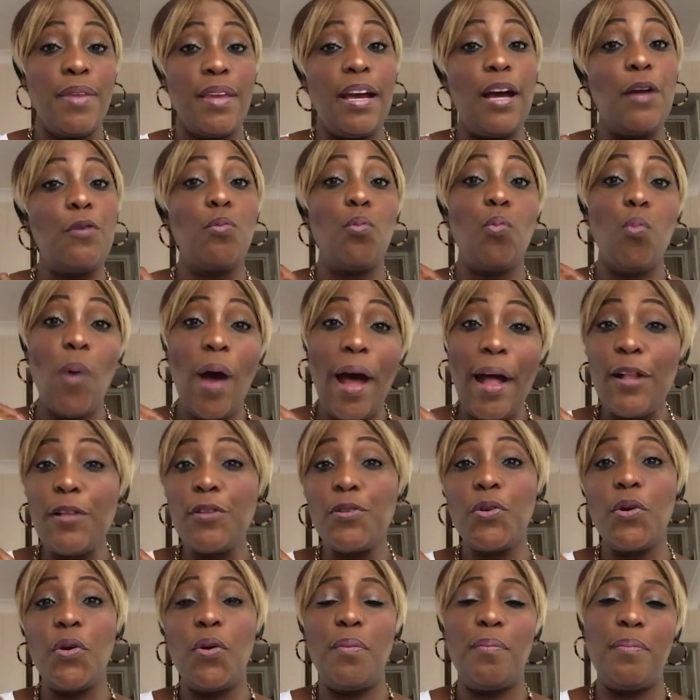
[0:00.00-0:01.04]
And while
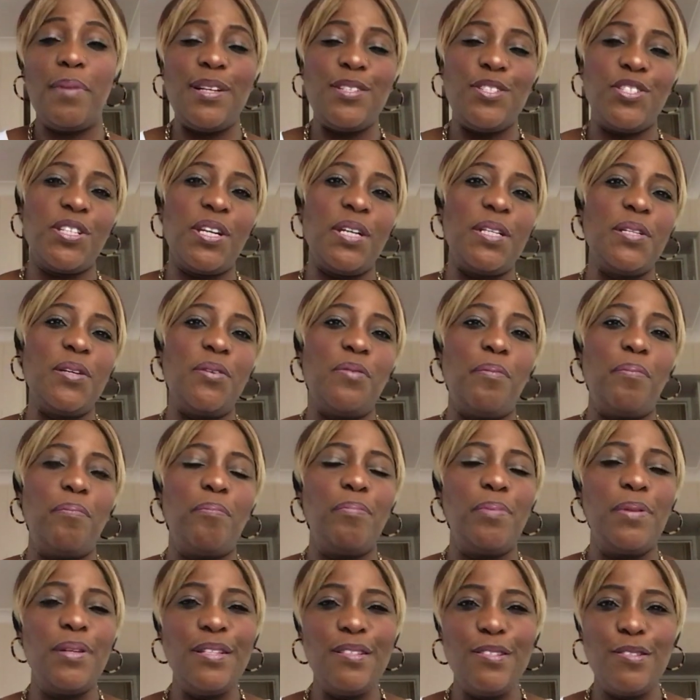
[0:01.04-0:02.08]
you're on my channel,
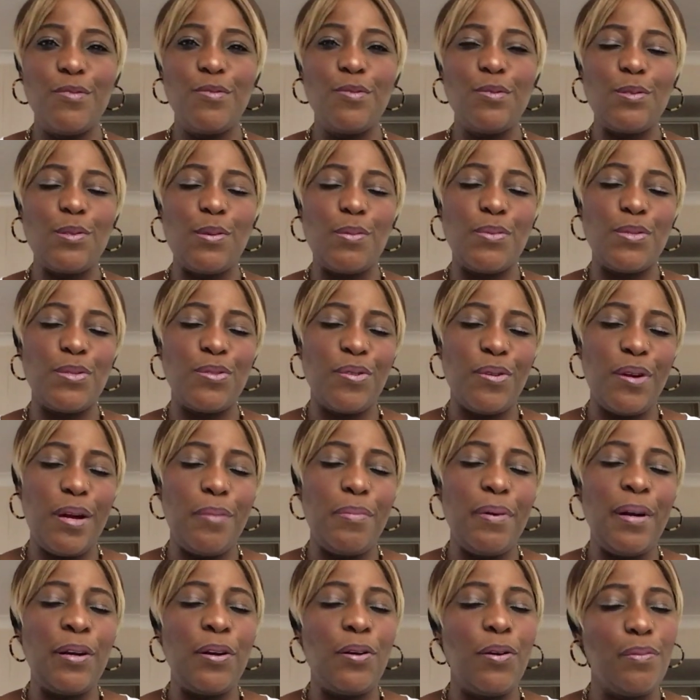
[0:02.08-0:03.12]
please do subscribe
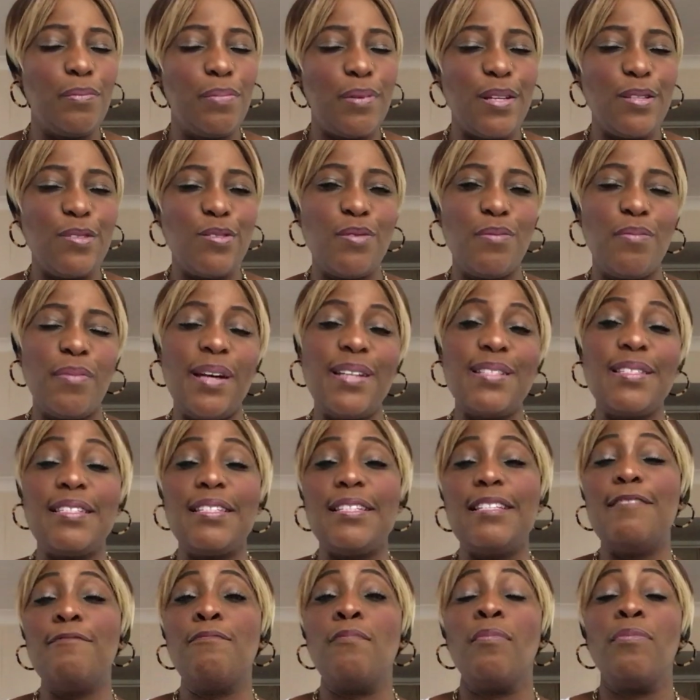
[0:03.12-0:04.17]
and God bless you
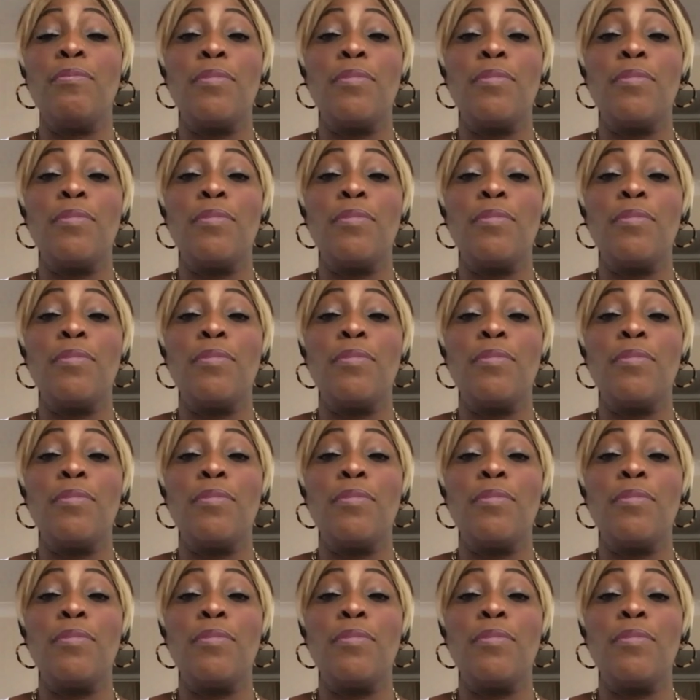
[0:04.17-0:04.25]
mightily.